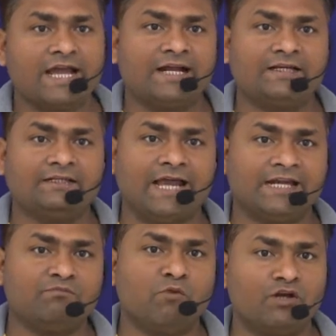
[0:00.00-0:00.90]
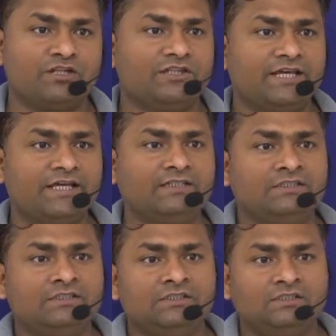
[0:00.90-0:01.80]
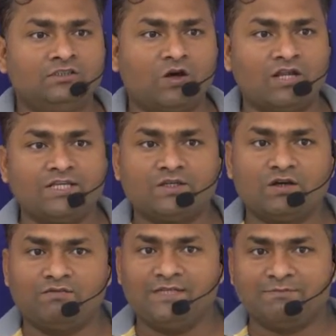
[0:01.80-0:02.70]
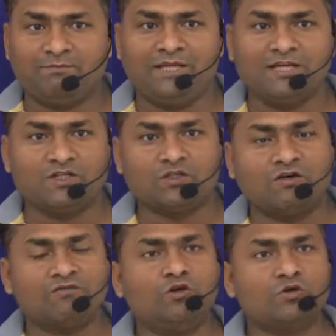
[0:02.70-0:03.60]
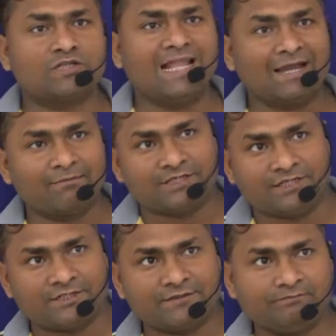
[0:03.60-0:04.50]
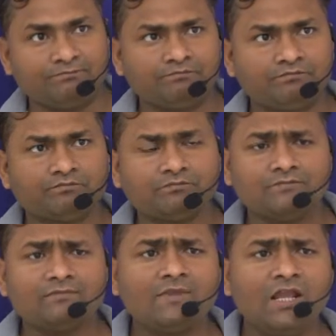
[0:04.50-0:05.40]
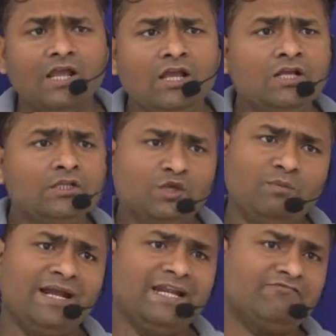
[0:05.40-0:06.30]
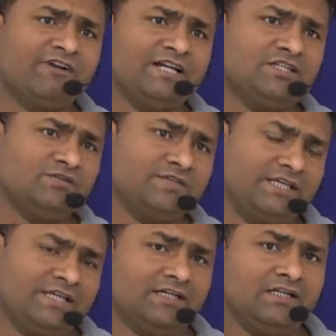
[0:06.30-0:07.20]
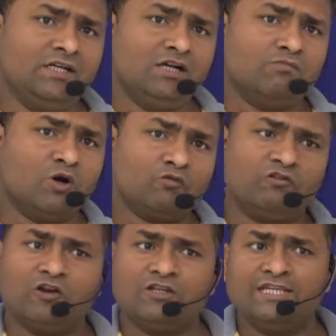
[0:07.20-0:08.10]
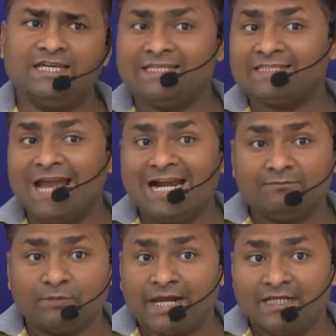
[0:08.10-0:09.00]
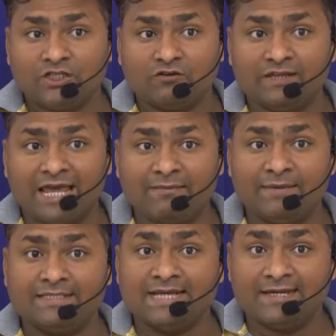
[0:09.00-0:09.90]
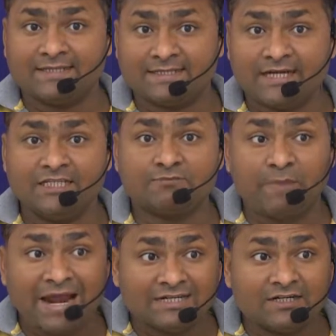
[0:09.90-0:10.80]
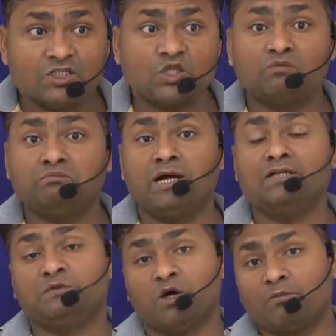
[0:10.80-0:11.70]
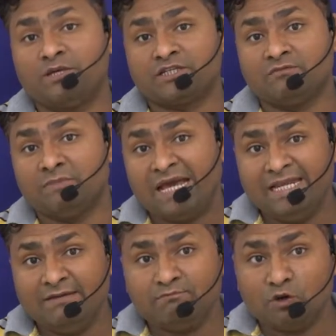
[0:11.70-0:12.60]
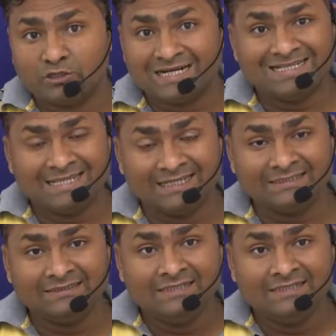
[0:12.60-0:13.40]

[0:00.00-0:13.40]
and that model the knowledge of the speakers of those languages. So my dear friends, you see, morphology is that branch of language that studies patterns of word formation. Very important thing